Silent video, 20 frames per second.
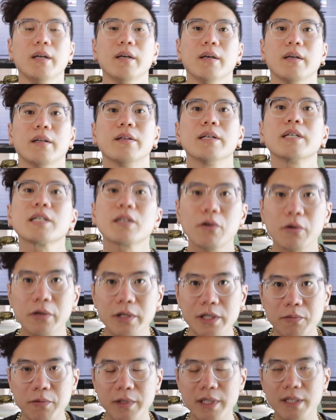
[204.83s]
This
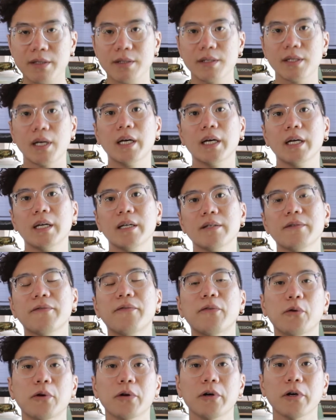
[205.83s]
course was designed
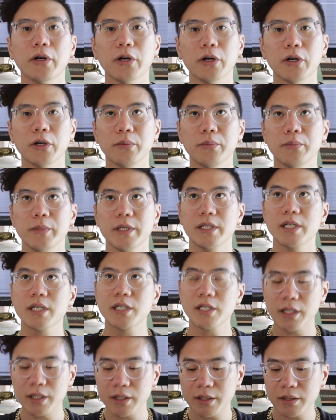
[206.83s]
for
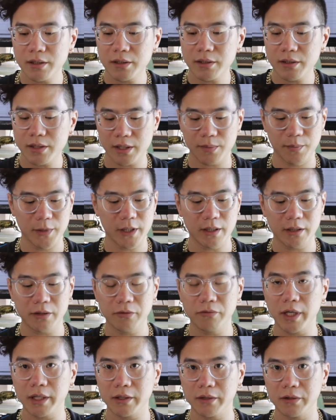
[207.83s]
musicians, music
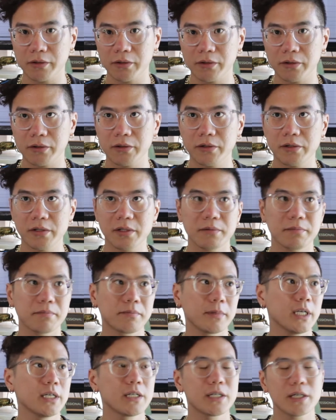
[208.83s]
directors,
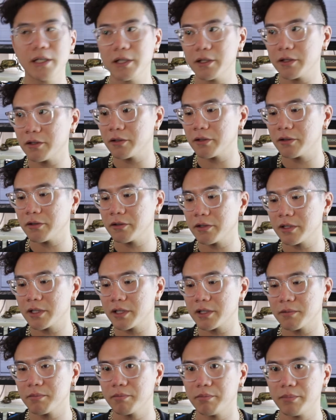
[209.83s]

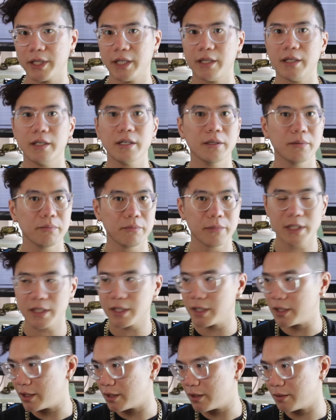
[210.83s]
engineers, PMs,
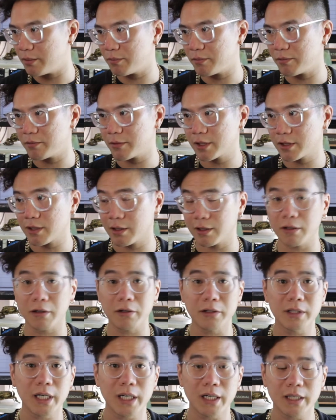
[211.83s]
TMs, guitar
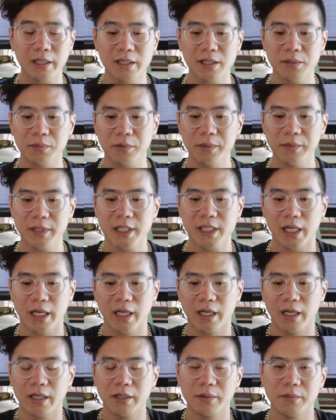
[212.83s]
techs, pretty much
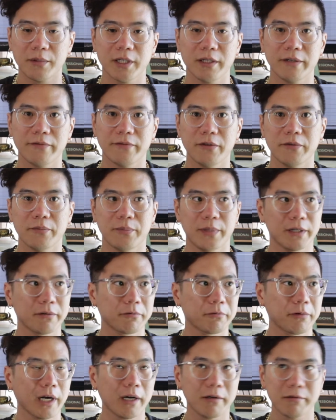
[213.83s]
anybody. If you've been
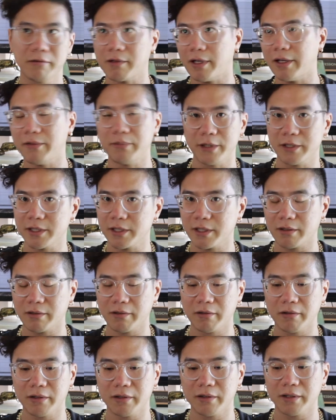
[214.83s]
around live music at
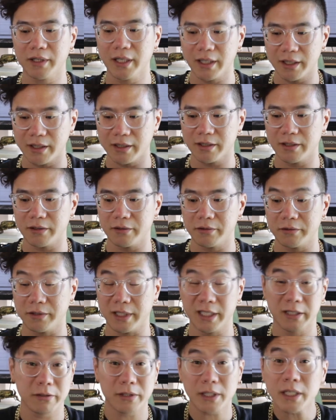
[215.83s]
all and you're
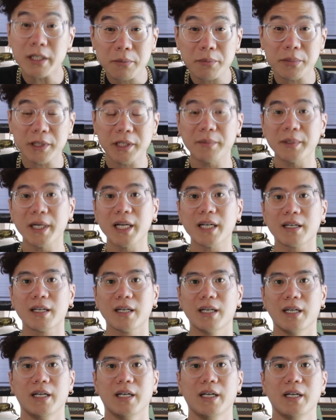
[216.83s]
interested in playback,
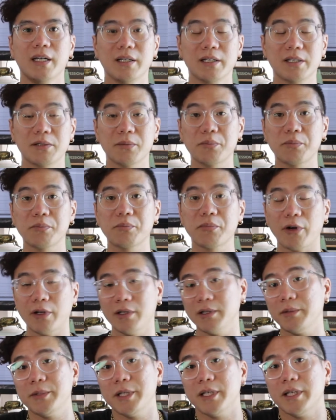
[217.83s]
this would
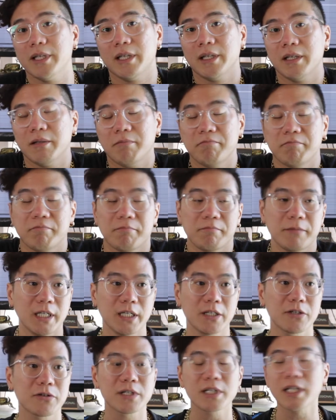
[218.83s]
probably be
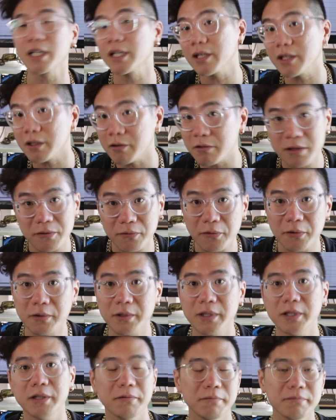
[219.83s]
interesting and useful
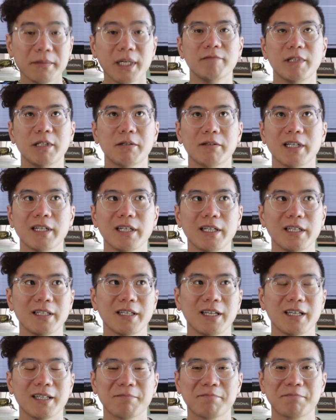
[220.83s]
to you. You don't get any
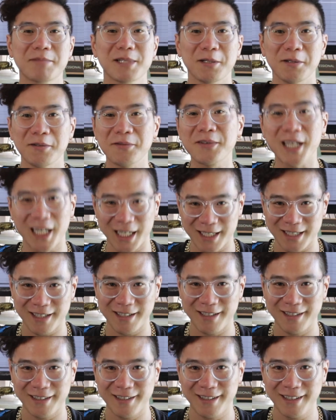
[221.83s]
like
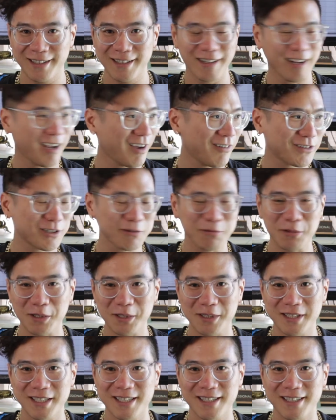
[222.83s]
certification
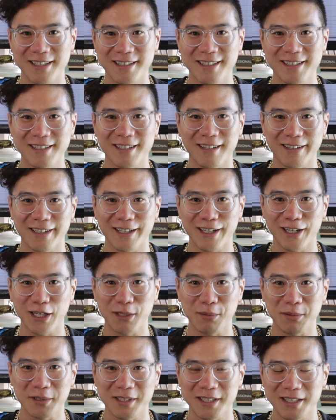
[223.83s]
afterwards. It's not like an
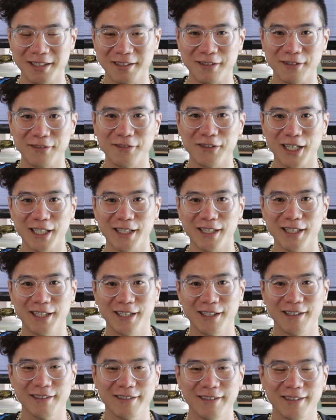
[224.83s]
Ableton certified
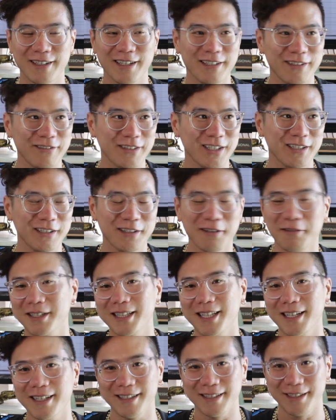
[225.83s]
thing. I don't even know
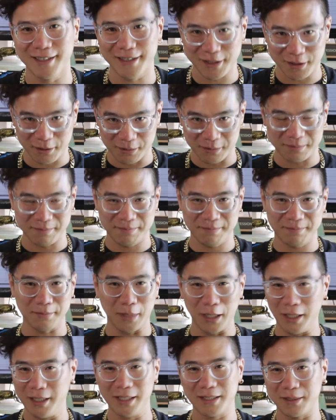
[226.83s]
what that is or
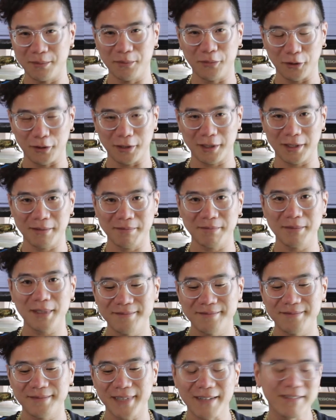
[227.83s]
why it's important.
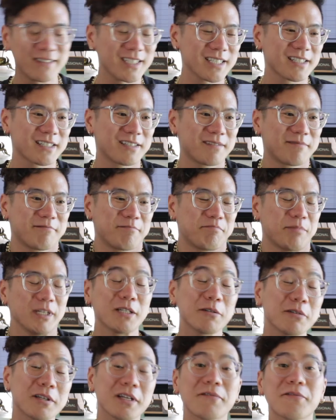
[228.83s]
I've just been
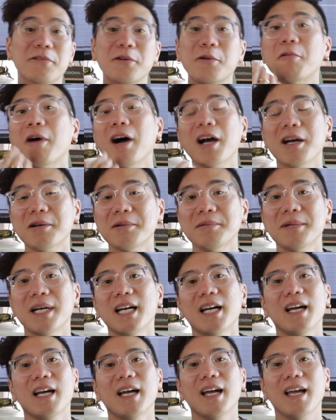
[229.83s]
doing it for a while,
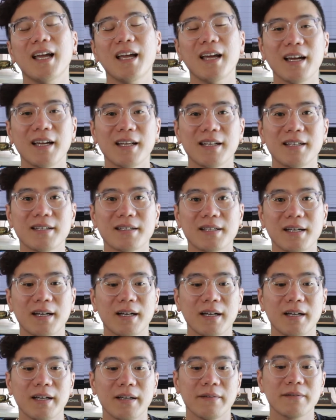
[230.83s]
and
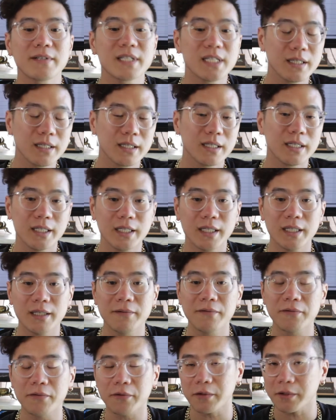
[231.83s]
I've seen the
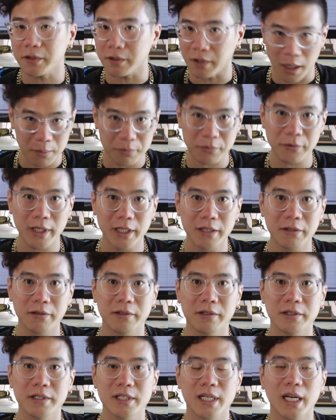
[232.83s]
need for
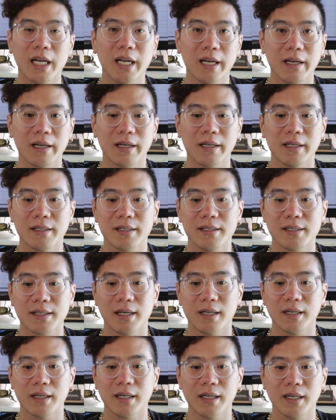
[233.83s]
operators, and
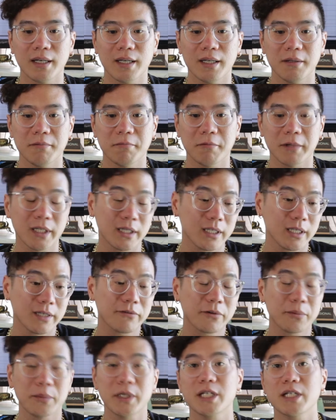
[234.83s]
I wanted the
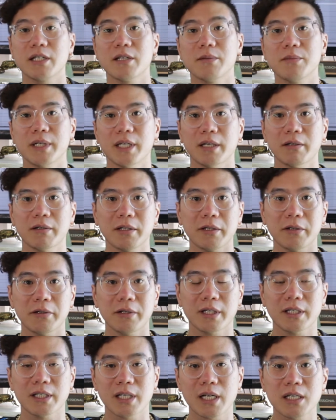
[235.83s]
information to be out there
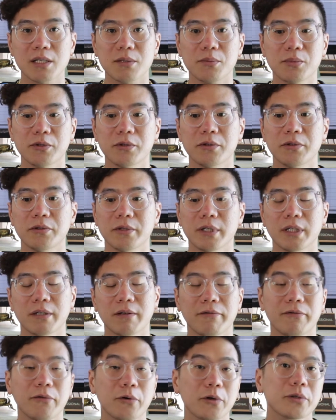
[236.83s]
and accessible and
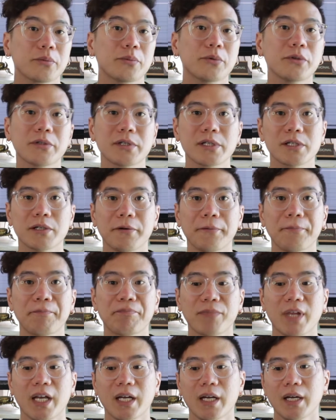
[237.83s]
affordable, so
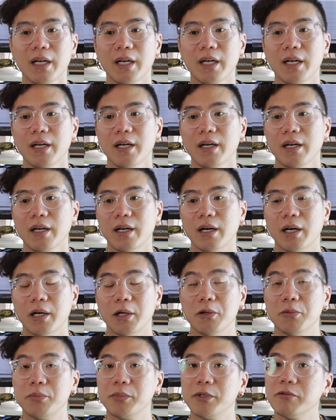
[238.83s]
I
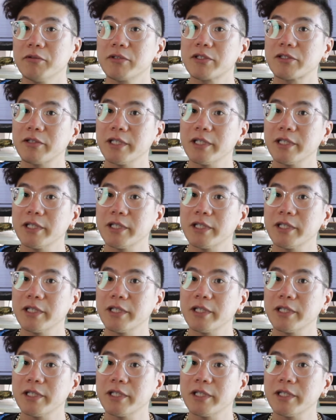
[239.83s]
hope you enjoy